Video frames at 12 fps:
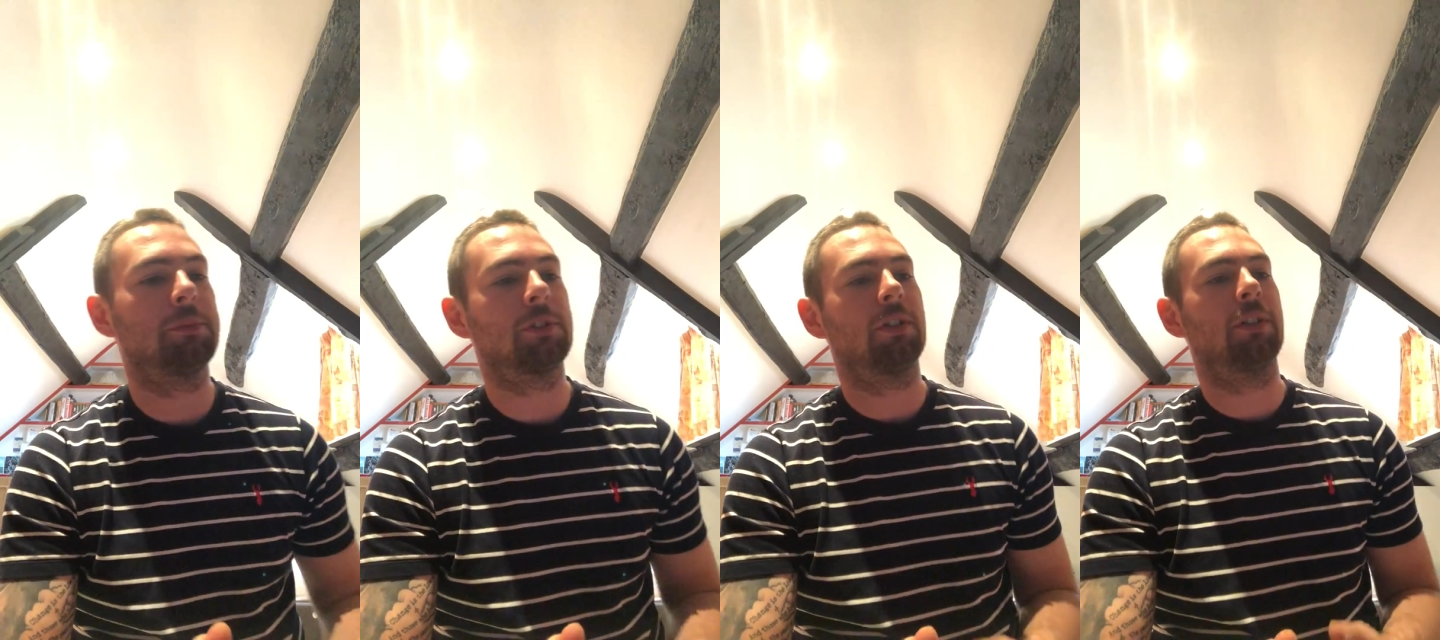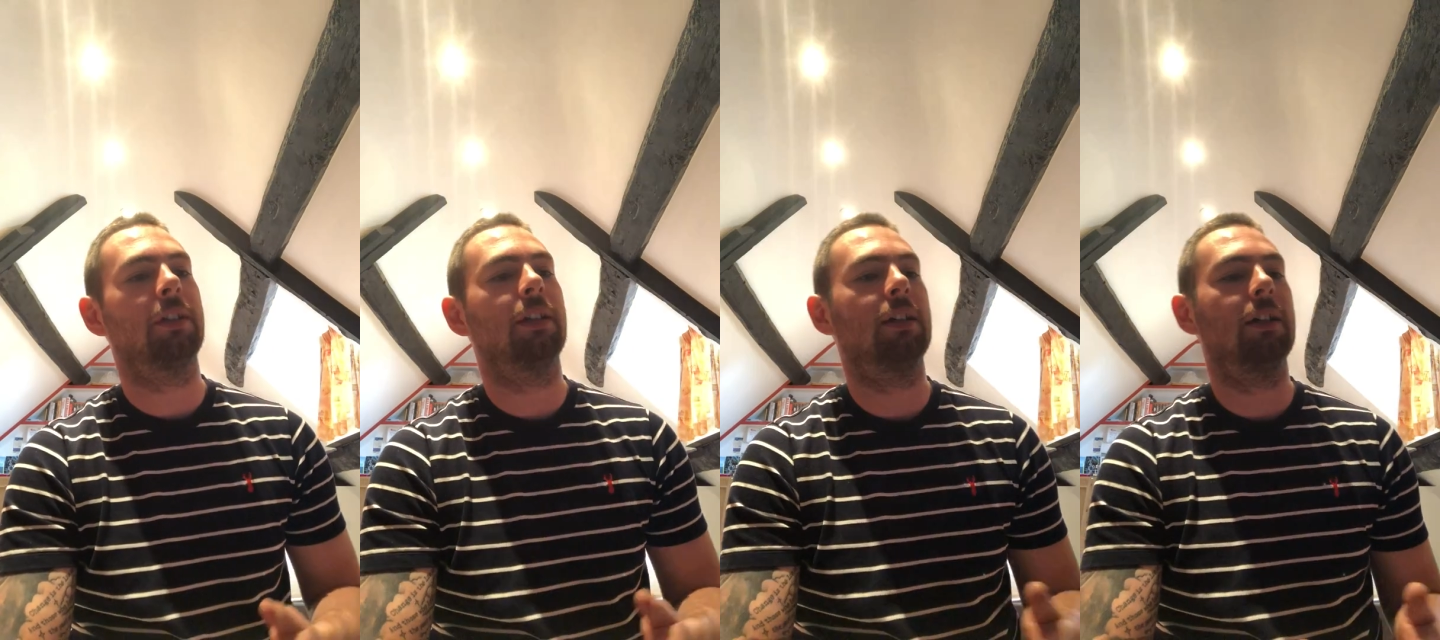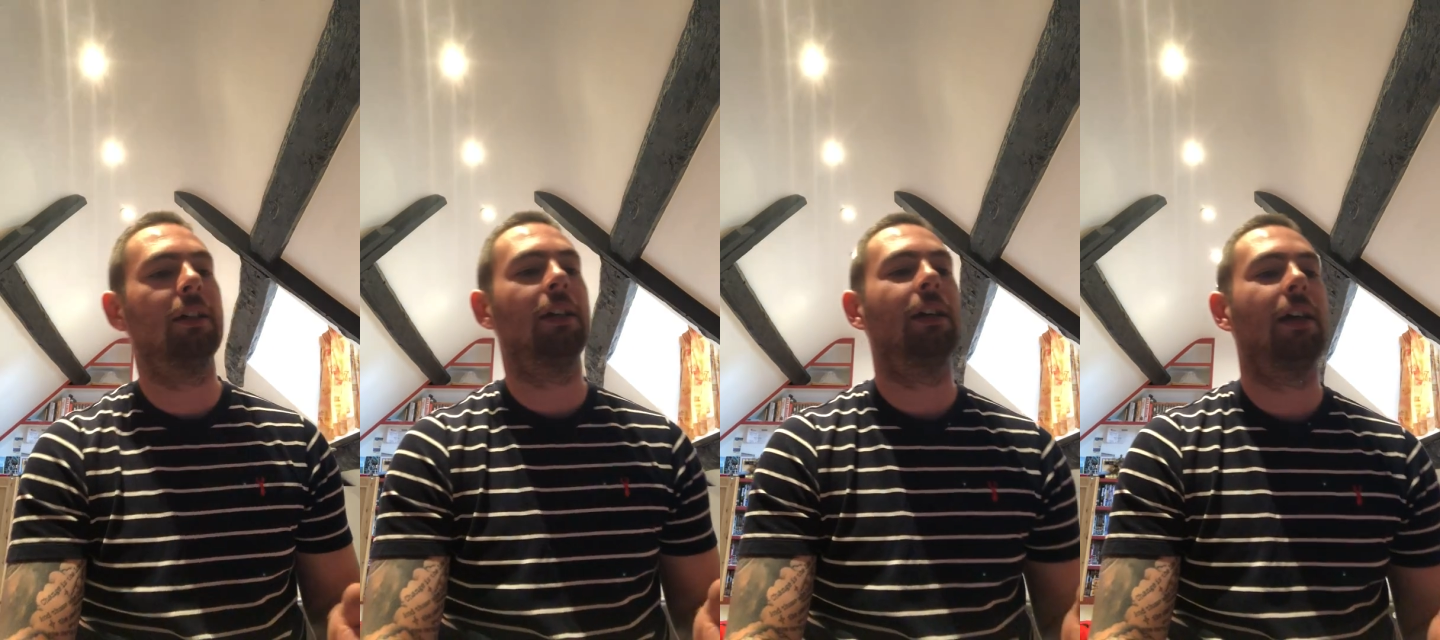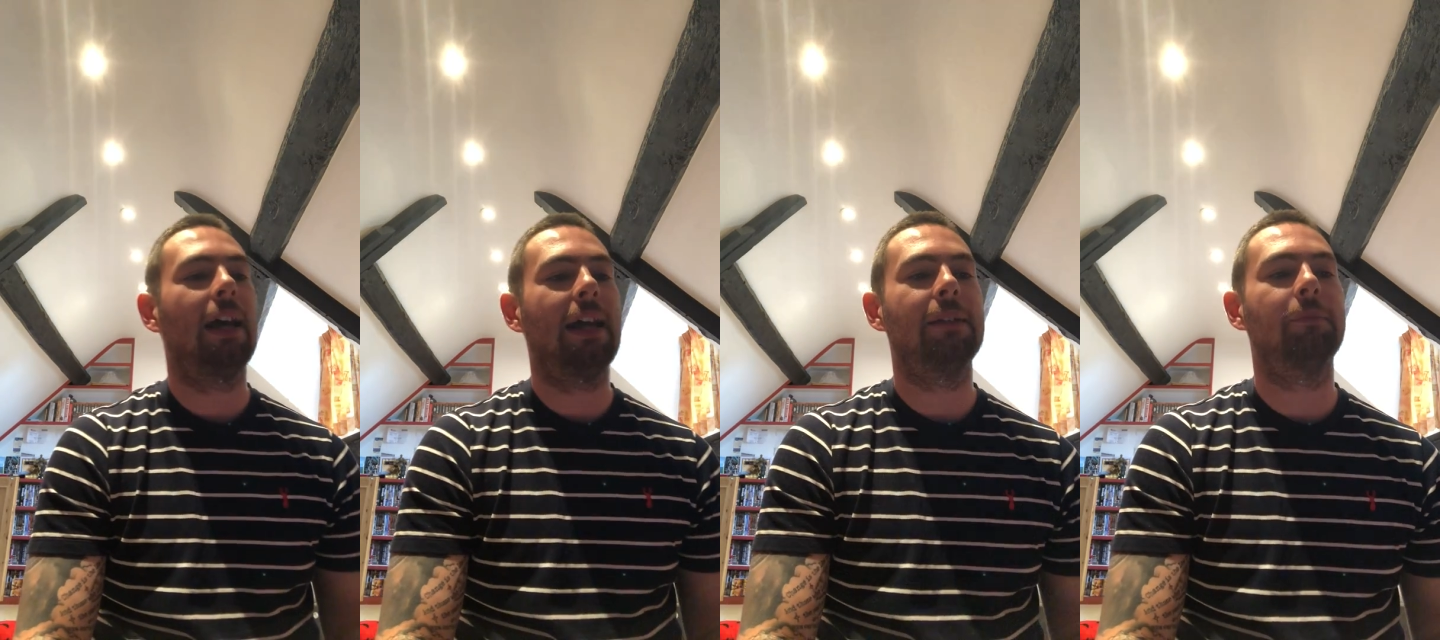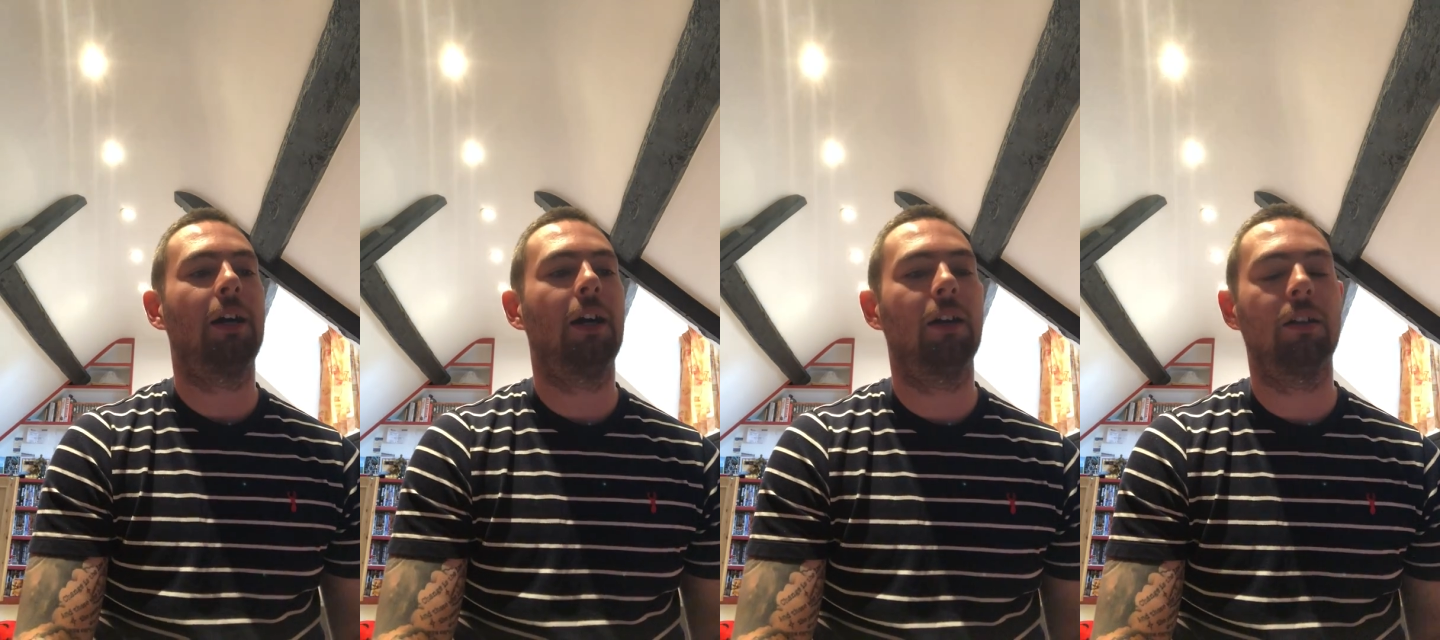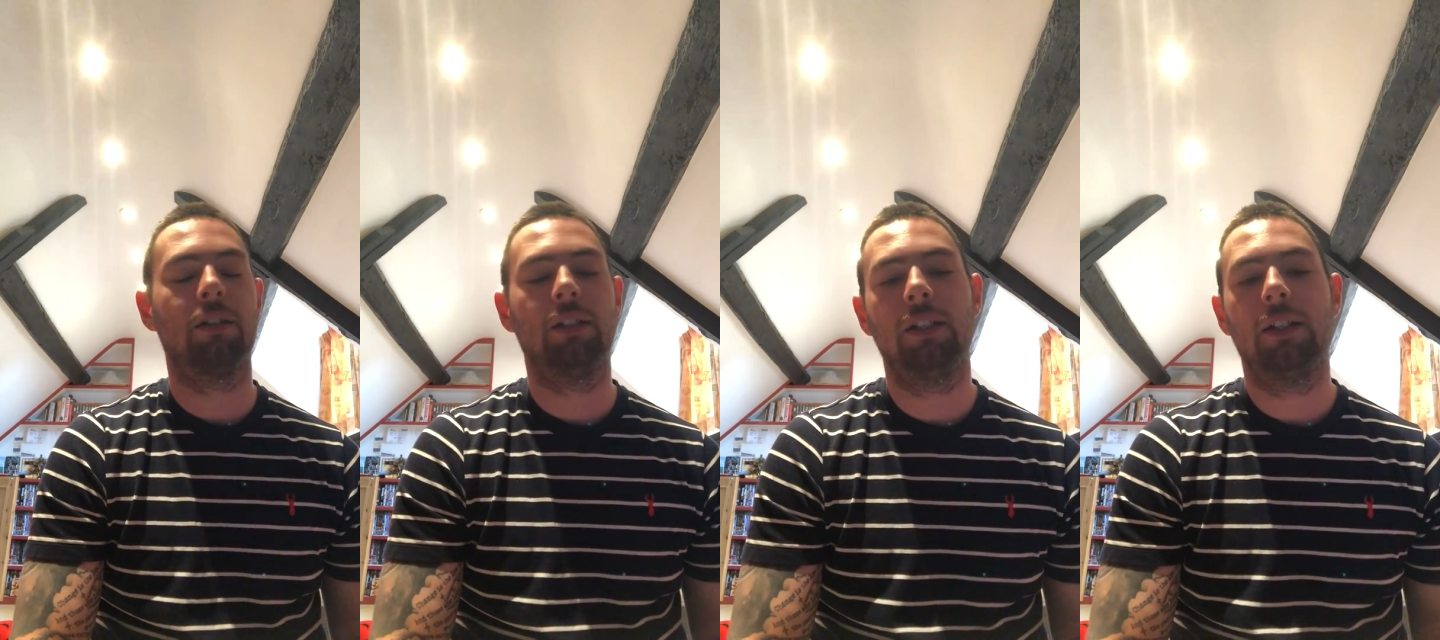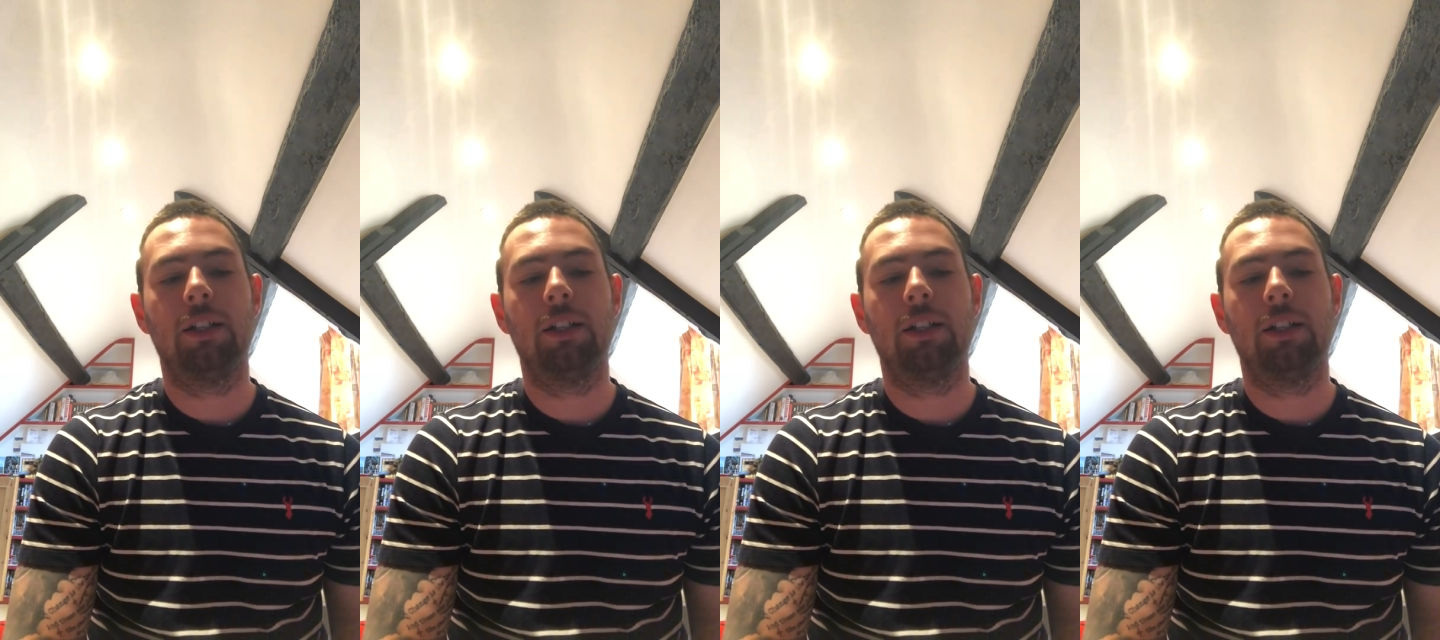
it was on the 8 Mile